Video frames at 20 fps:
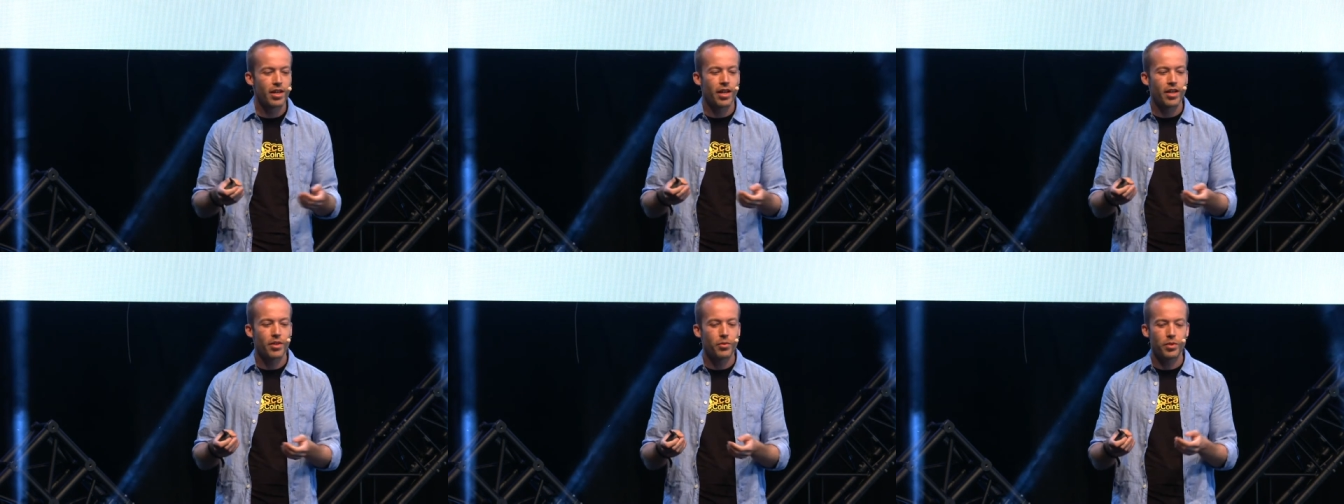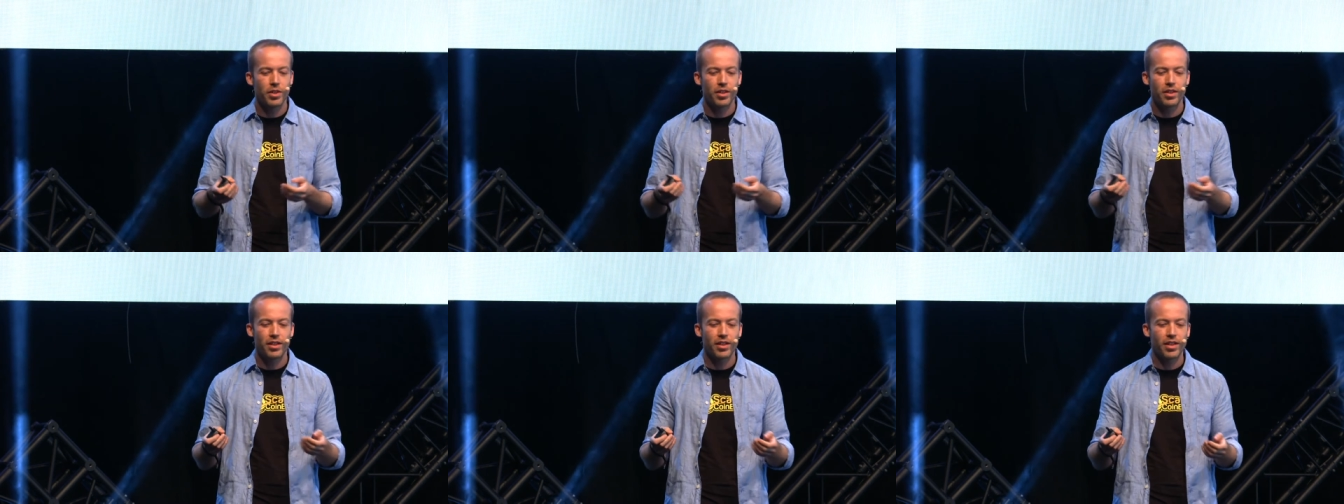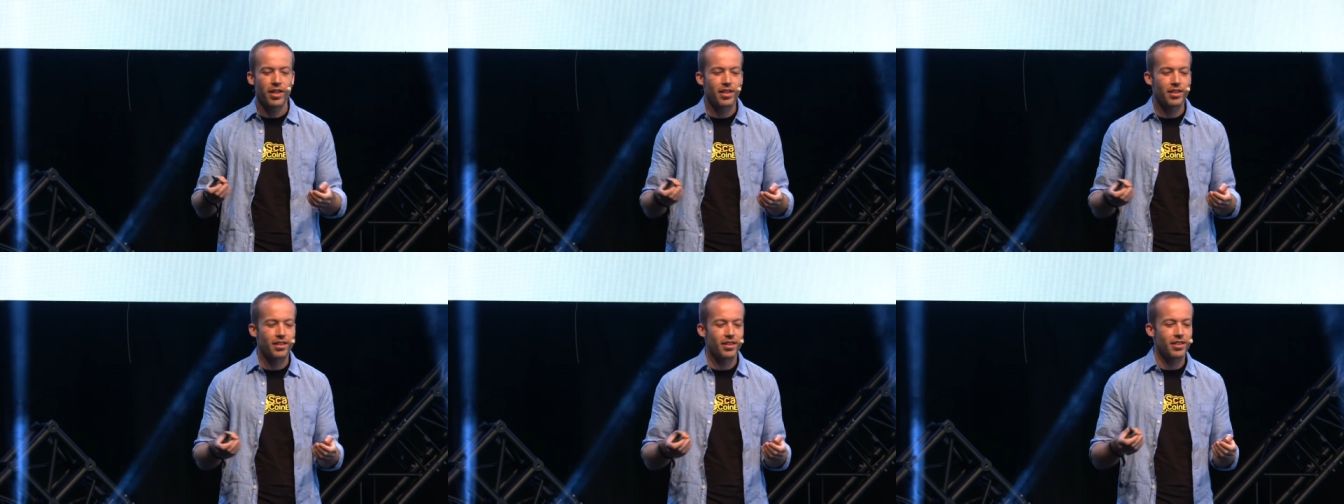and we
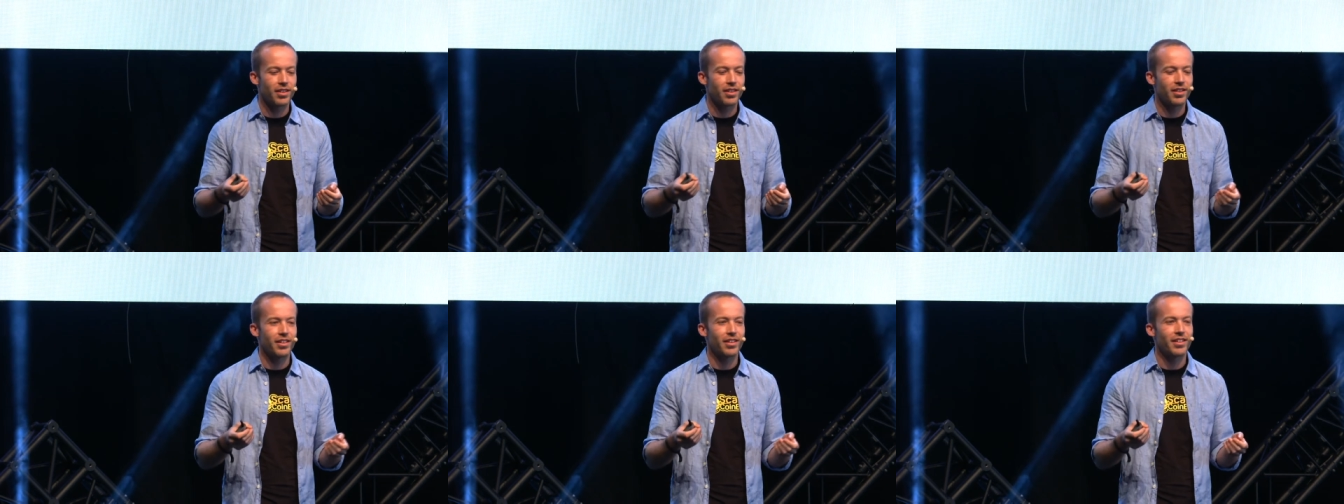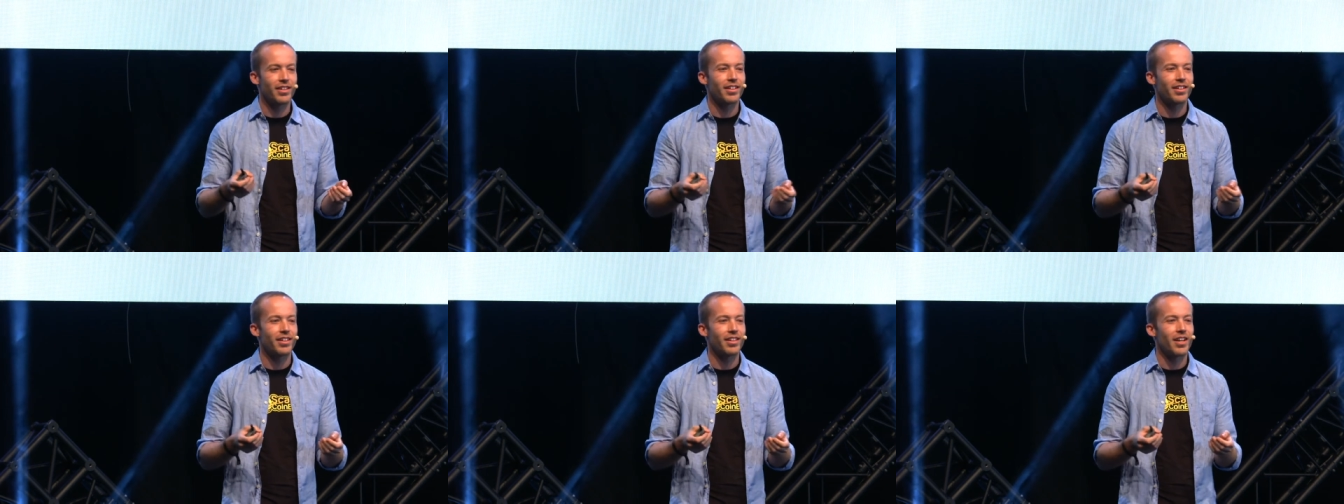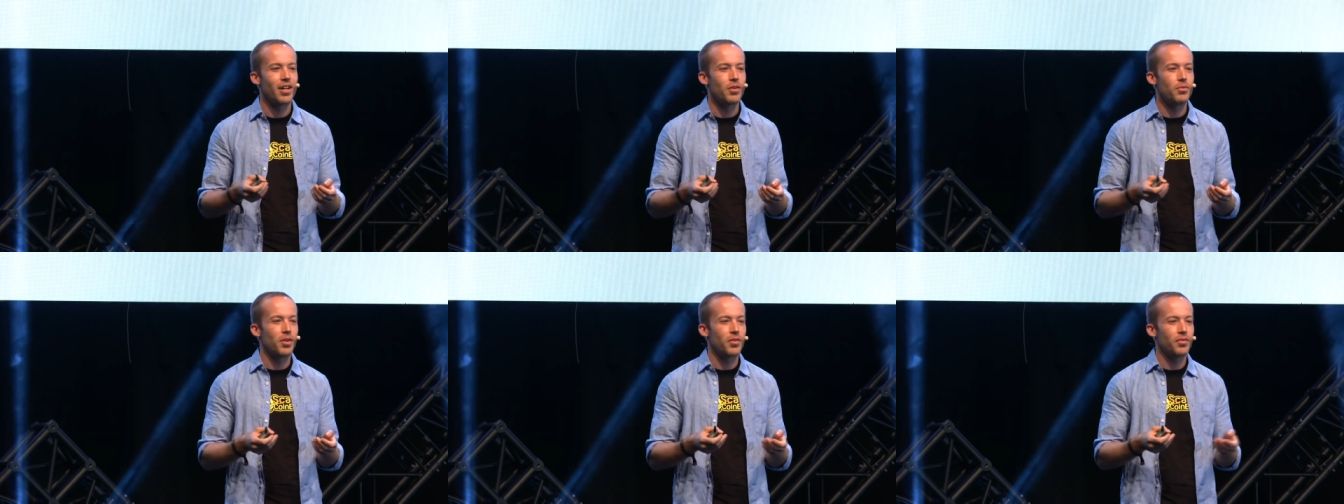created
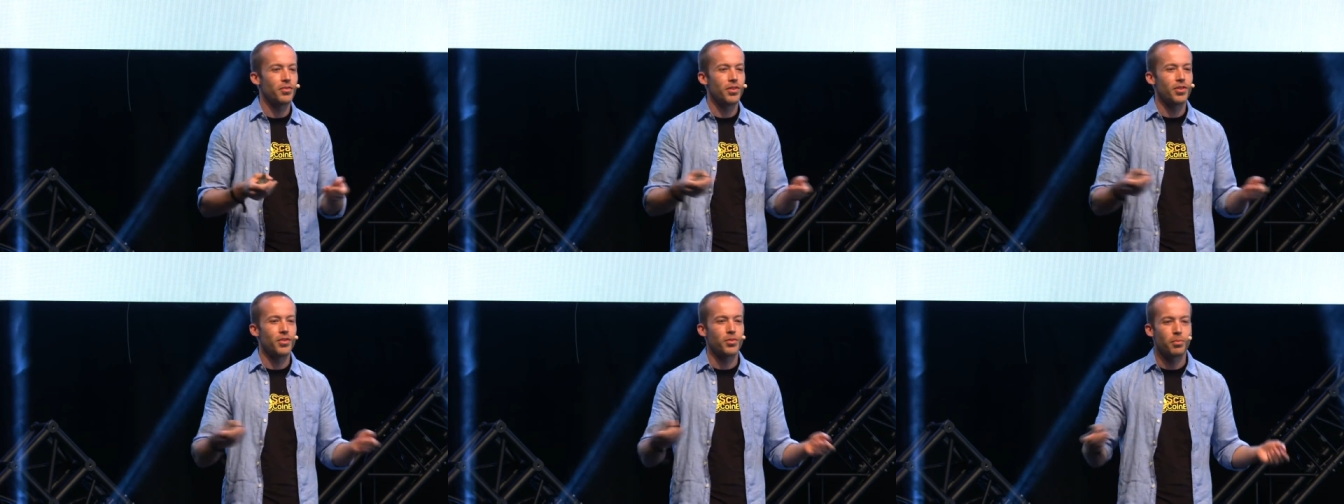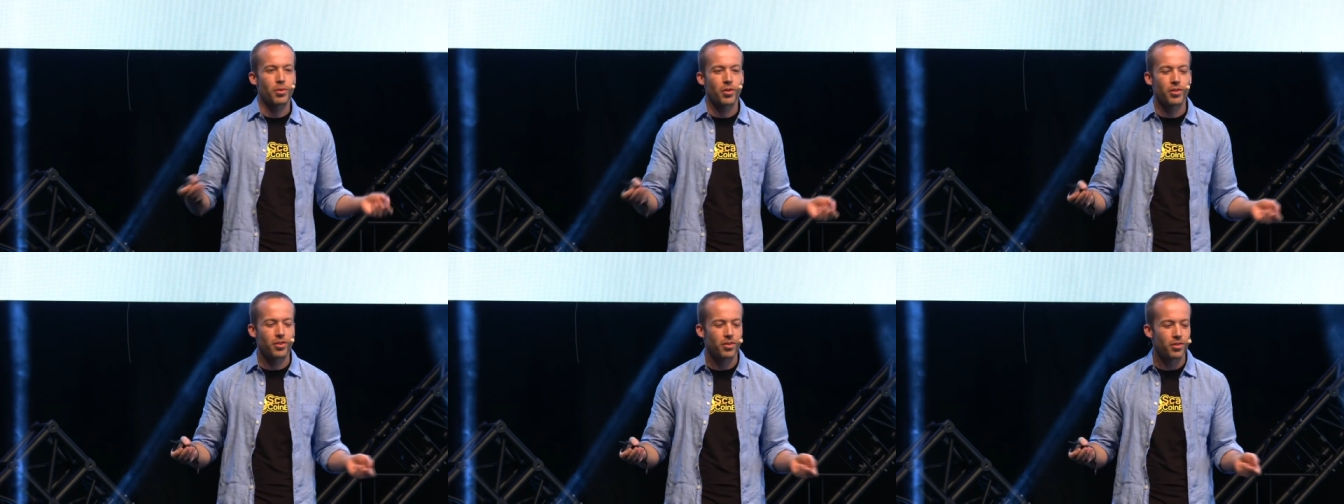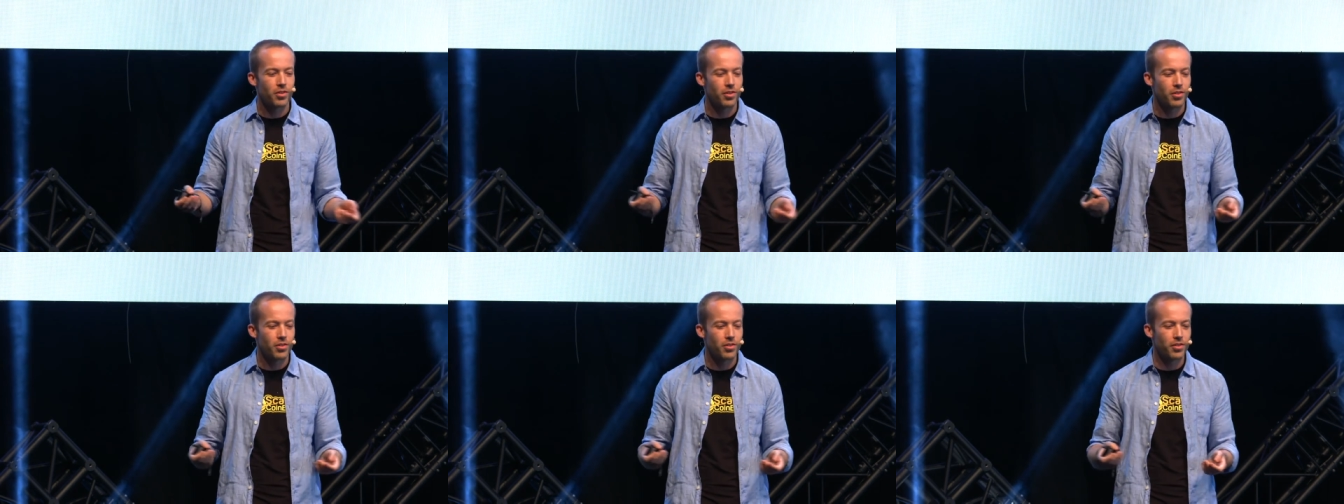our first
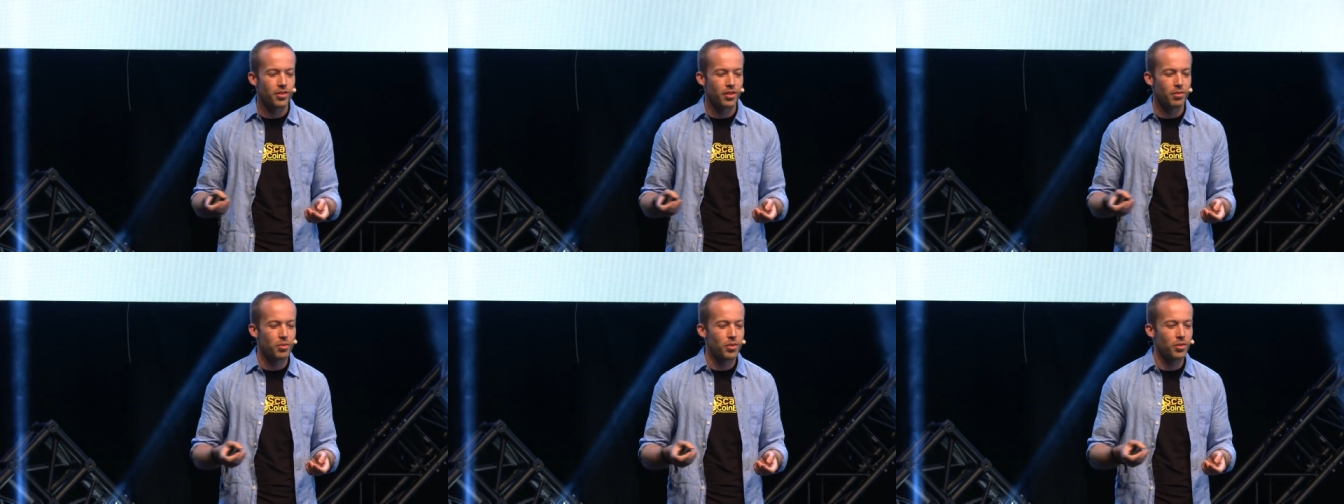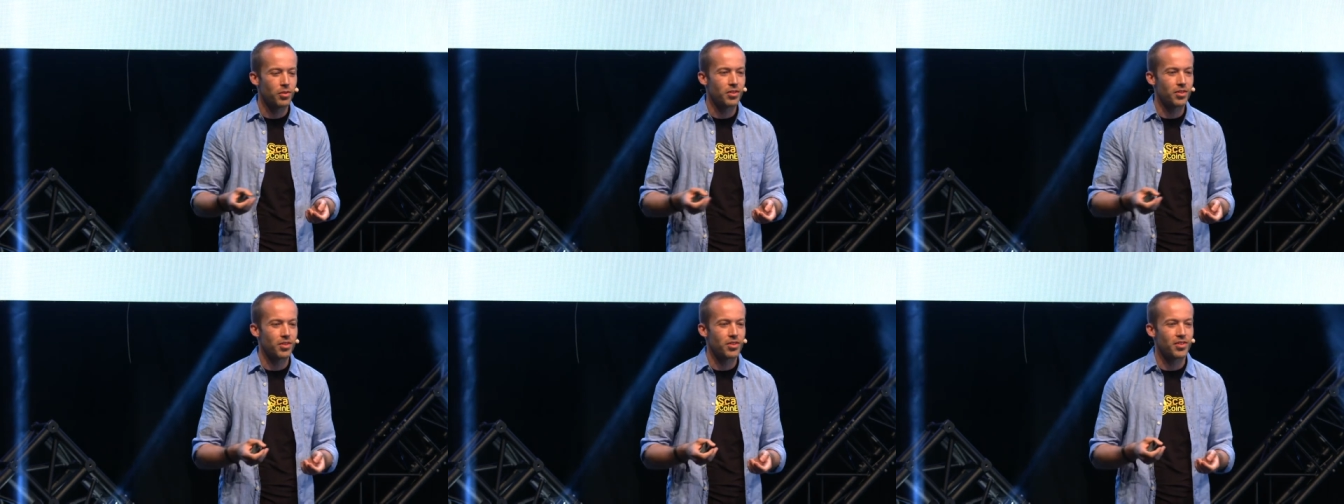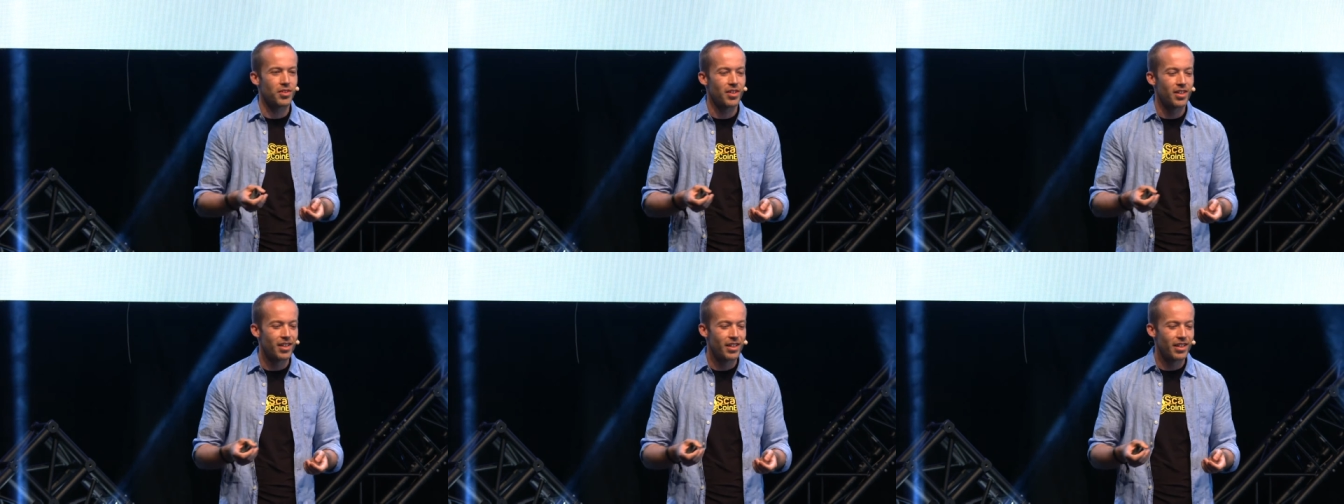protocol
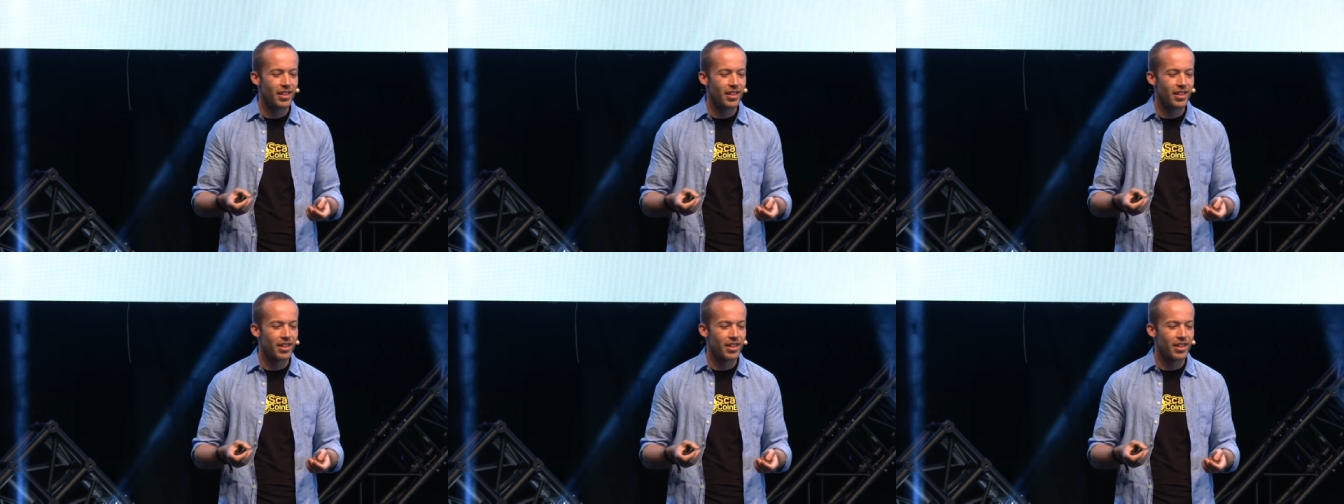contributors.